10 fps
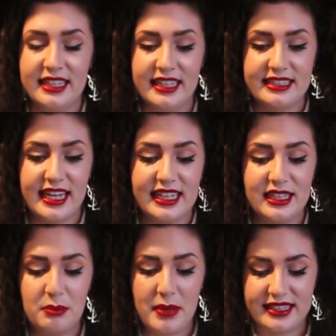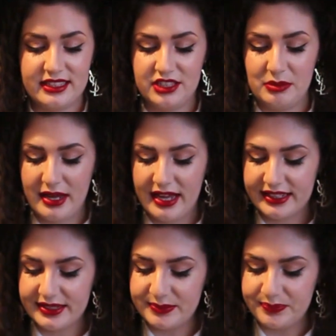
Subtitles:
It's like a little messenger bag,